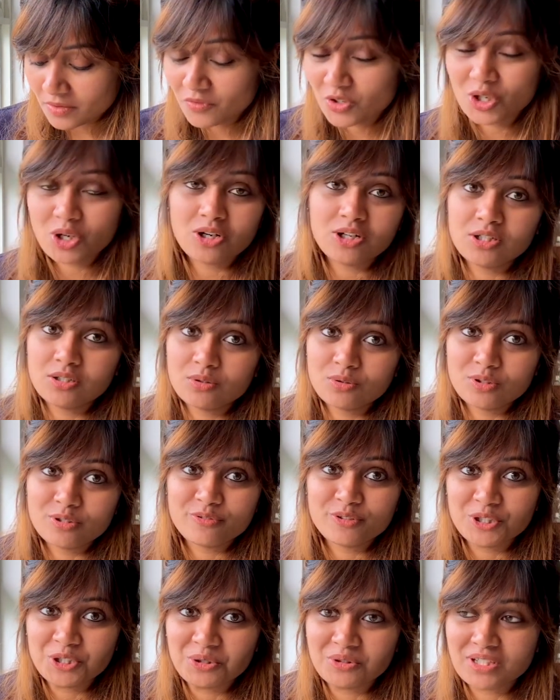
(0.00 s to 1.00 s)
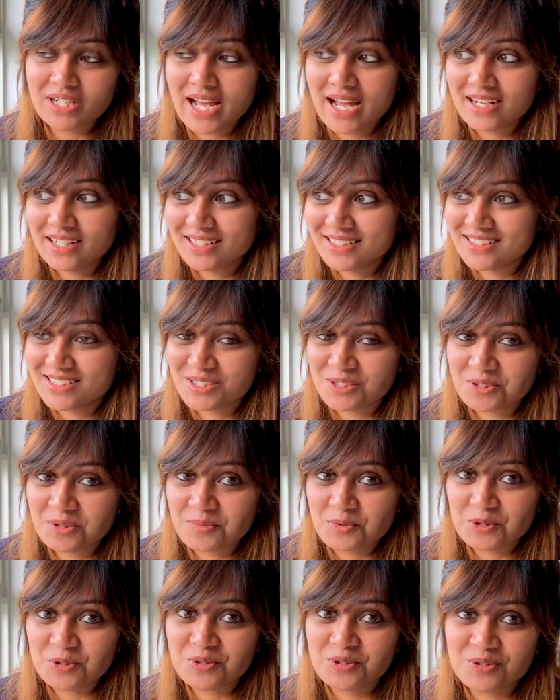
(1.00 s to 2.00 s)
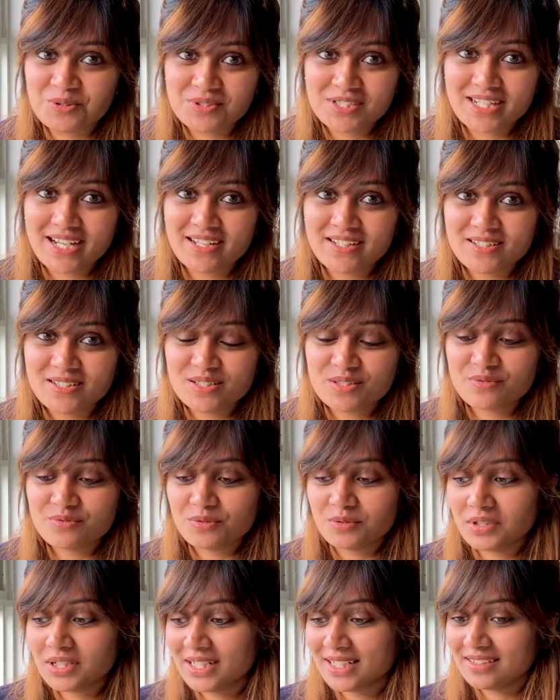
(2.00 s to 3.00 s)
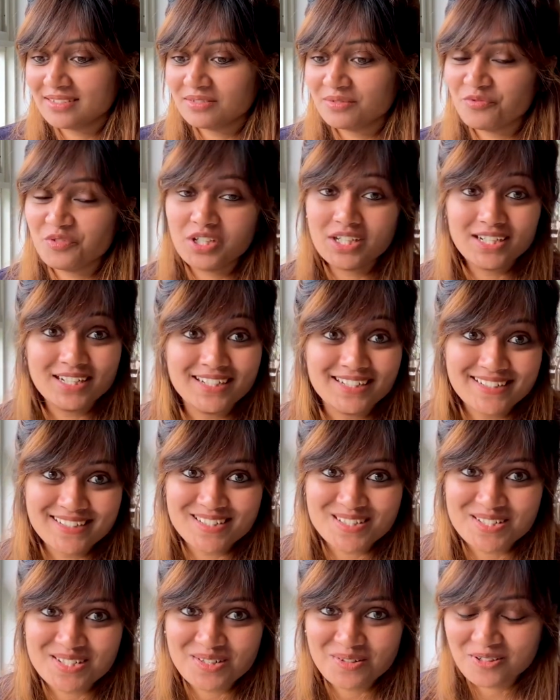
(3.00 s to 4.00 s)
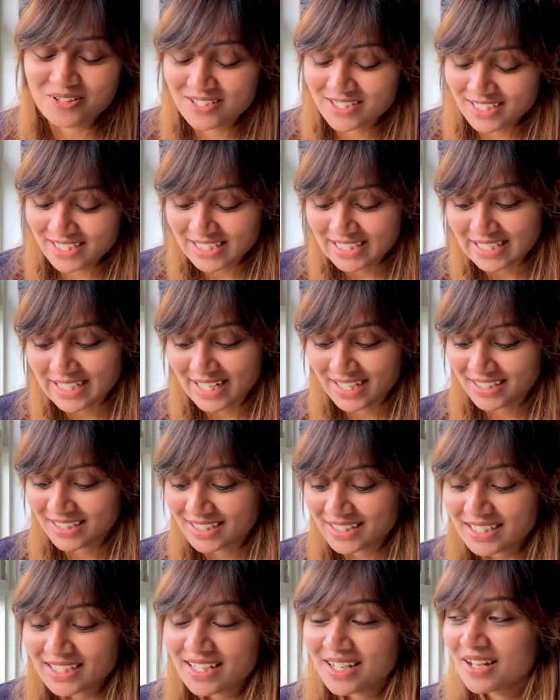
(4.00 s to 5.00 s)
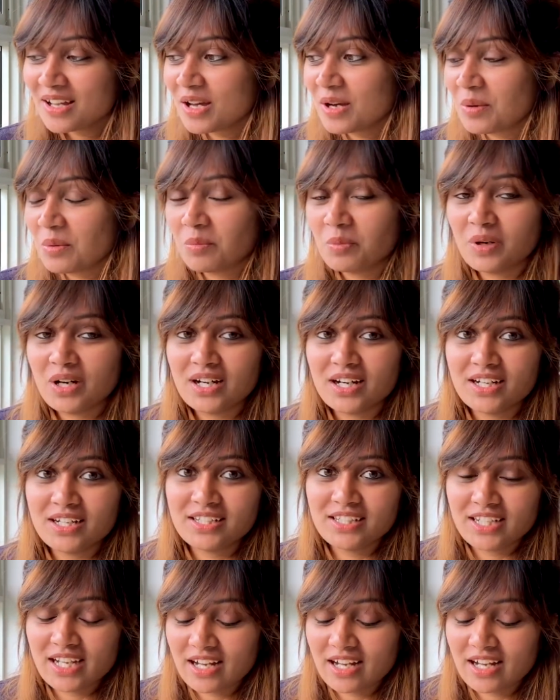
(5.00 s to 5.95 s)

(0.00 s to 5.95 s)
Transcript: we all know if you don't add Ajinomoto to Chinese food, like we Indians don't really like it. But